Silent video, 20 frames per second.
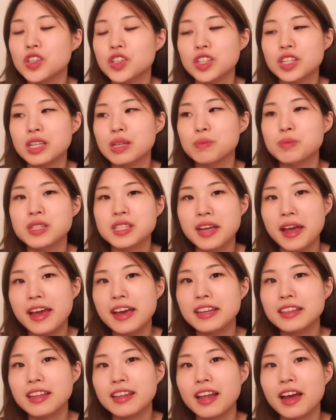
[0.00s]
keep
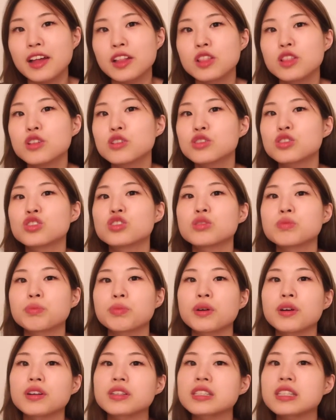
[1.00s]
saying that I look
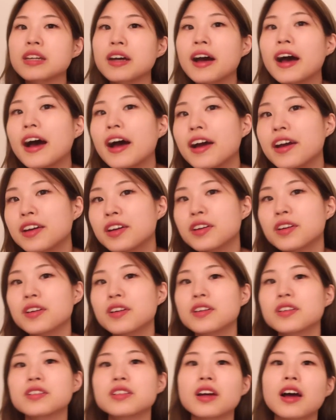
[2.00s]
super
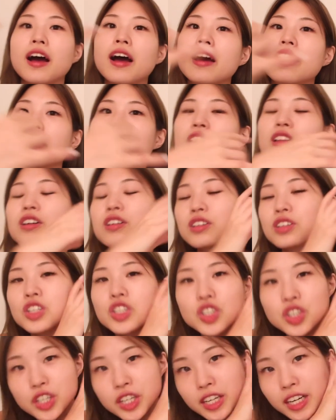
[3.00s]
tired, I look
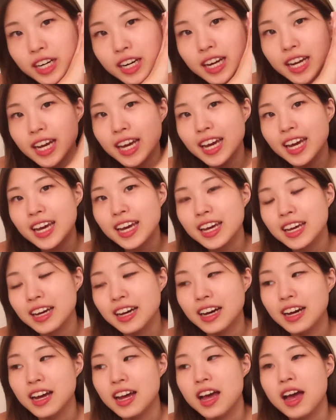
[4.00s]
gray,
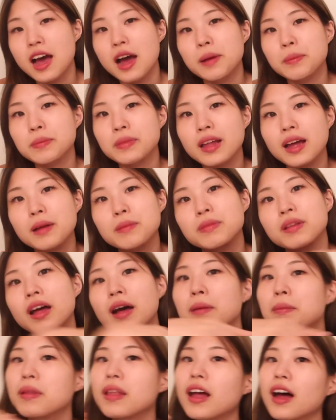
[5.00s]
blah
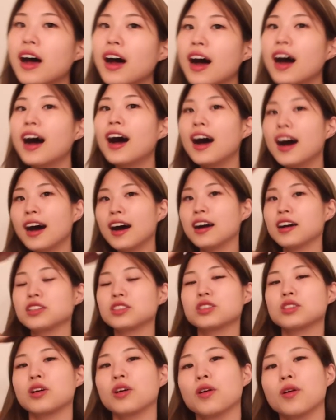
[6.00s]
blah blah.
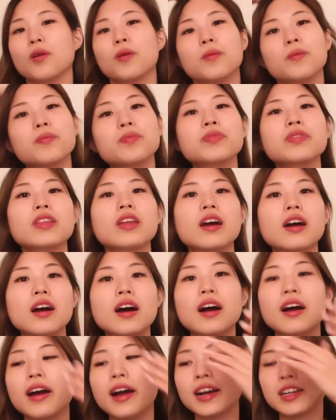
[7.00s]
So
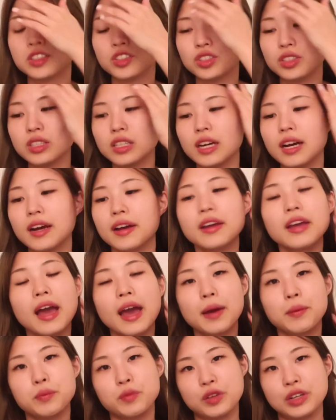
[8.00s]
actually I
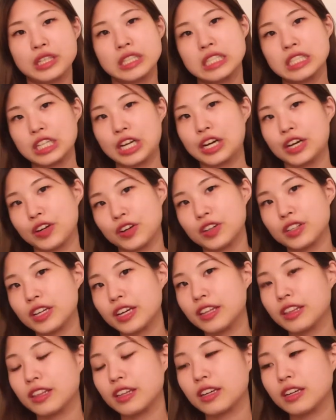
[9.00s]
am really tired,
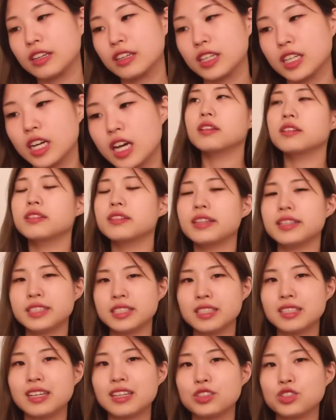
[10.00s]
I think. This
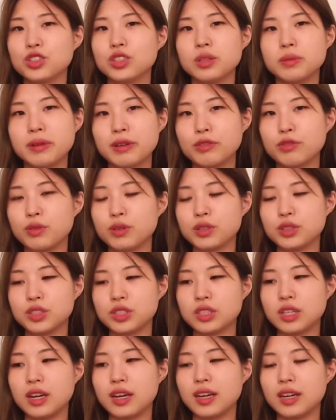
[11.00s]
is actually my
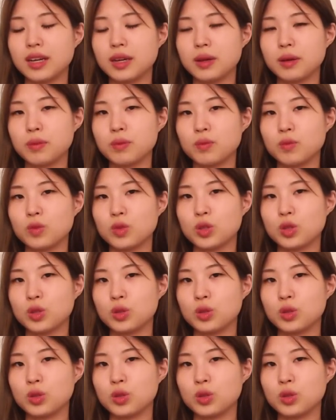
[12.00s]
first time